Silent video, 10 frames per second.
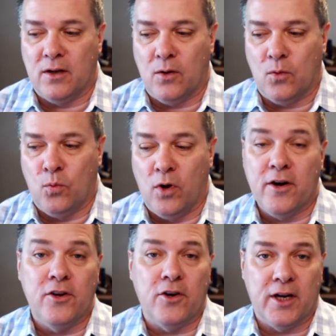
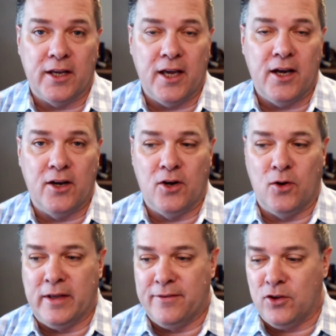where you're going to
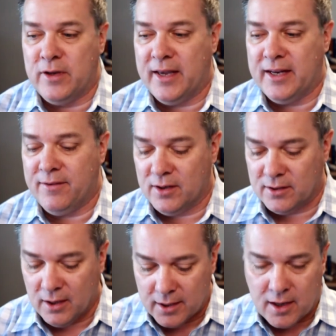go if you can't even